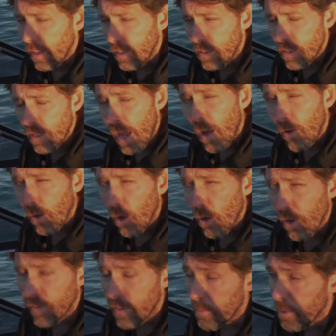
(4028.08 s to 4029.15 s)
It's now
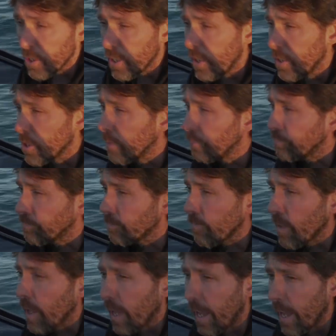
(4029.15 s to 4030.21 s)
gone off to the machine shop,
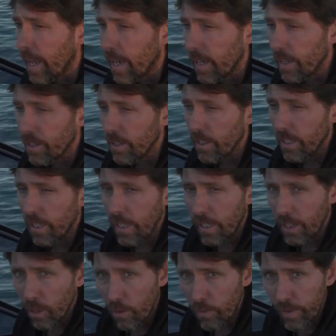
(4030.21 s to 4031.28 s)
and
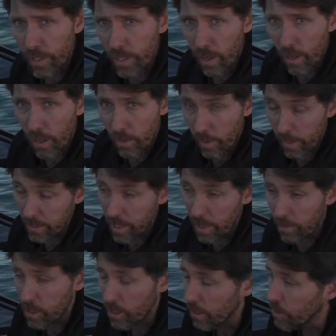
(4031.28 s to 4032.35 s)
the Kelvin, the guy who runs
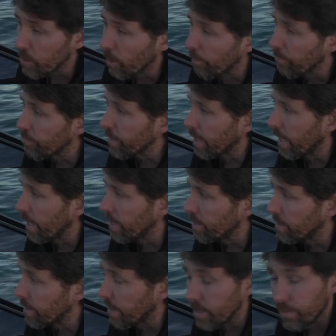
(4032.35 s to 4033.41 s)
that machine shop,
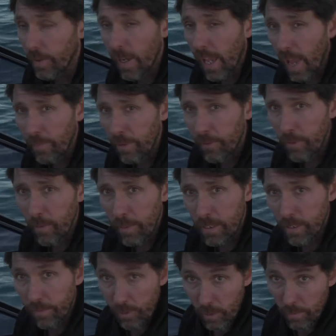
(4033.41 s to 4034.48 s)
has said he's very happy for
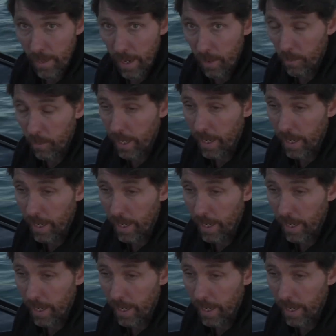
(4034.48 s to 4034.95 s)
me to film that